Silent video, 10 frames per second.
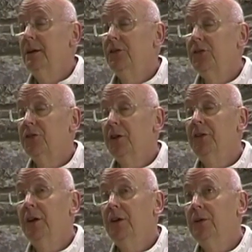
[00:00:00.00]
Easter
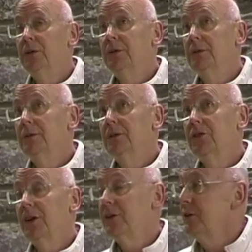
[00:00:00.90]
Sunday or the
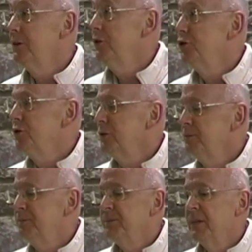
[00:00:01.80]
Saturday Vigil.
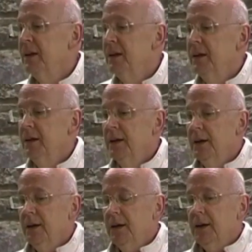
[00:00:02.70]

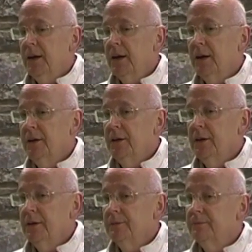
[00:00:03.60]

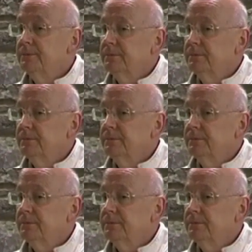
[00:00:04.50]
And